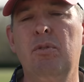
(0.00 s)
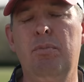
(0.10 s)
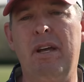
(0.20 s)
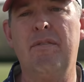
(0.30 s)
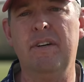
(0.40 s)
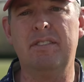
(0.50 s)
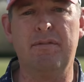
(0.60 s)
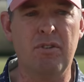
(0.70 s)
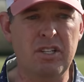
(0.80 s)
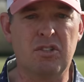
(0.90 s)
new benefits of
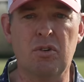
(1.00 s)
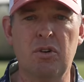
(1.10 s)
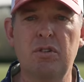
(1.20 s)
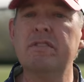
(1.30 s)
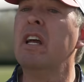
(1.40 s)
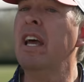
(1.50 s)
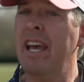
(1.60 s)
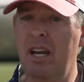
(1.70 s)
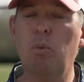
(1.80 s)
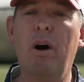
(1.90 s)
fresh grooves
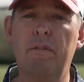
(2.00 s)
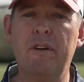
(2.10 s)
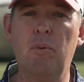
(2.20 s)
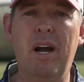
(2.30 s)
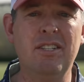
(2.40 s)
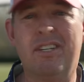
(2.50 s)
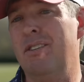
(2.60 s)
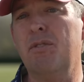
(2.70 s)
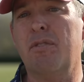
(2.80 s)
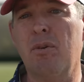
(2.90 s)
and a well-fit wedge can
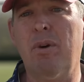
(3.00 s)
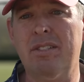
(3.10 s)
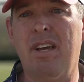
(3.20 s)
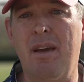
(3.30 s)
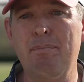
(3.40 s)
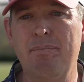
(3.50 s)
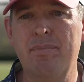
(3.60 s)
do for your wedge game.